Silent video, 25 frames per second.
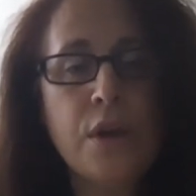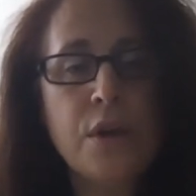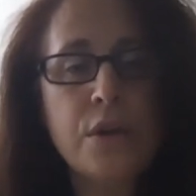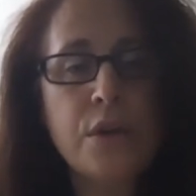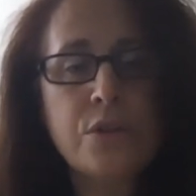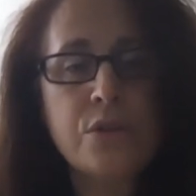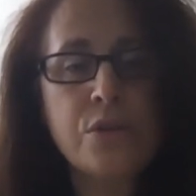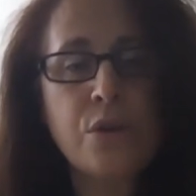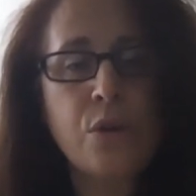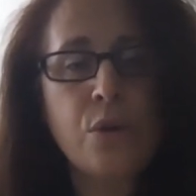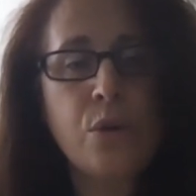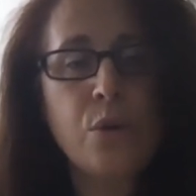
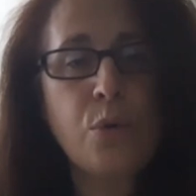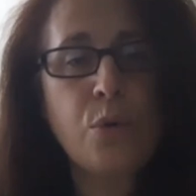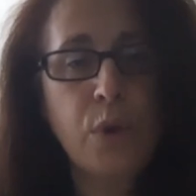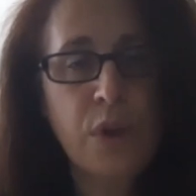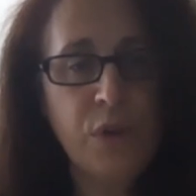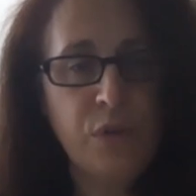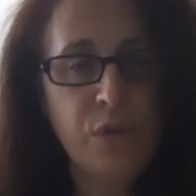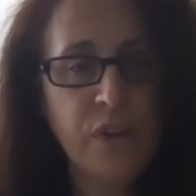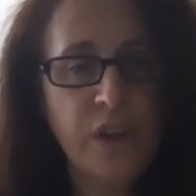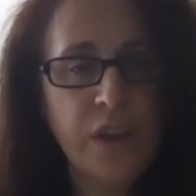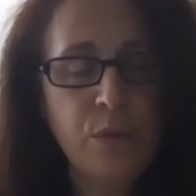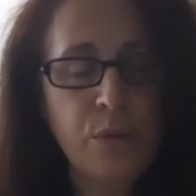So
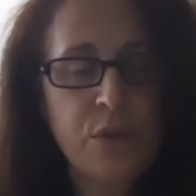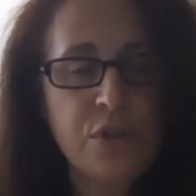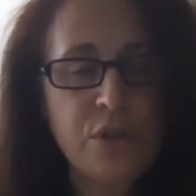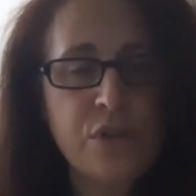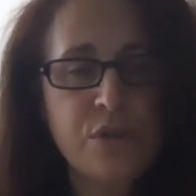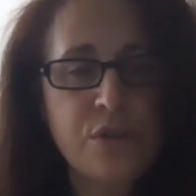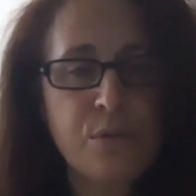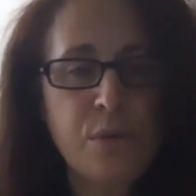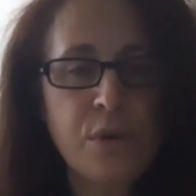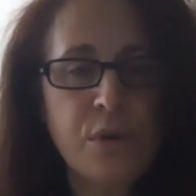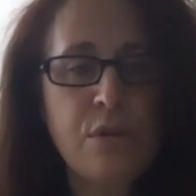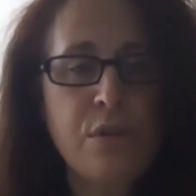Wi-Fi, which
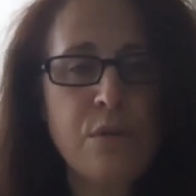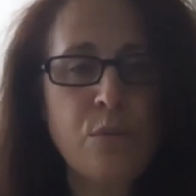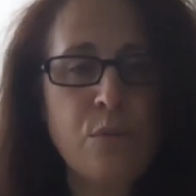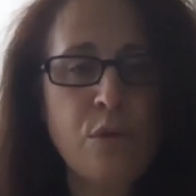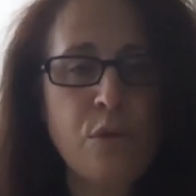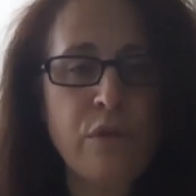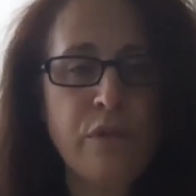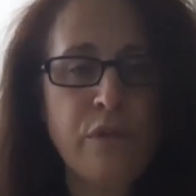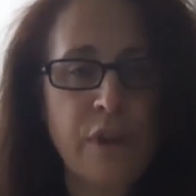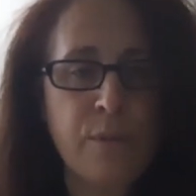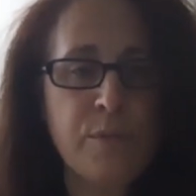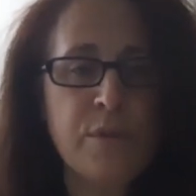is one of the
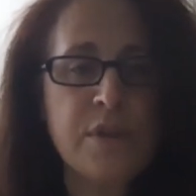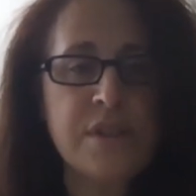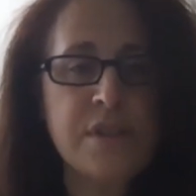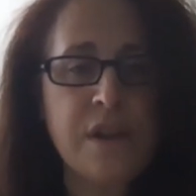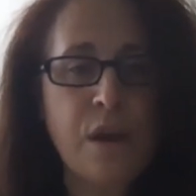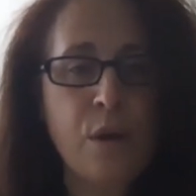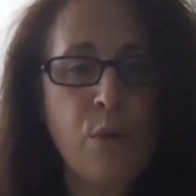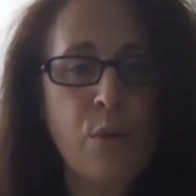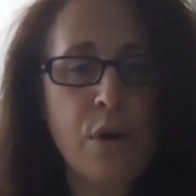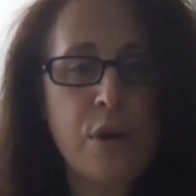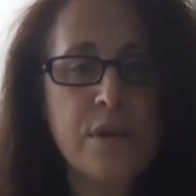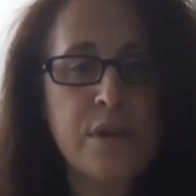more famous
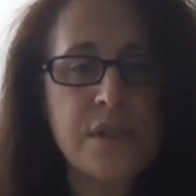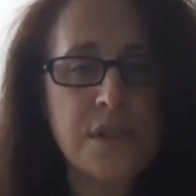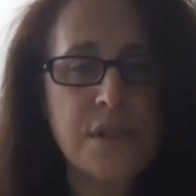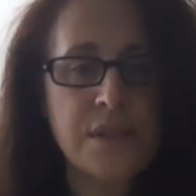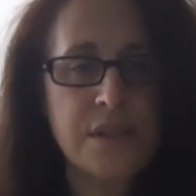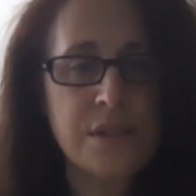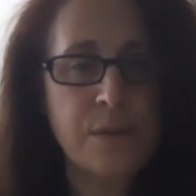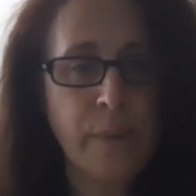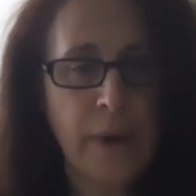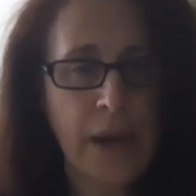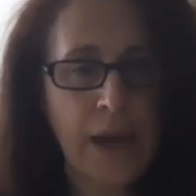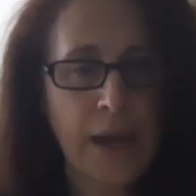networks in
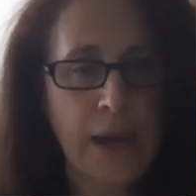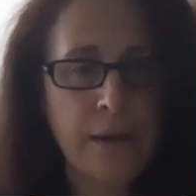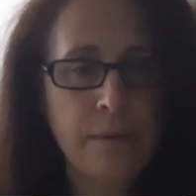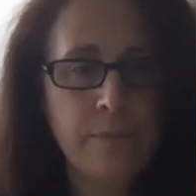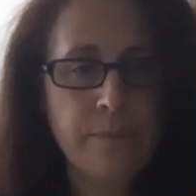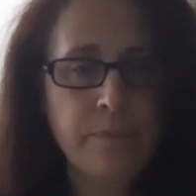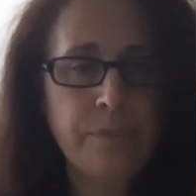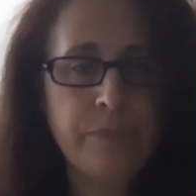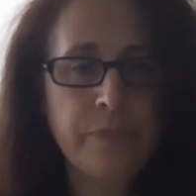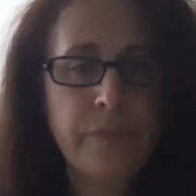Spain,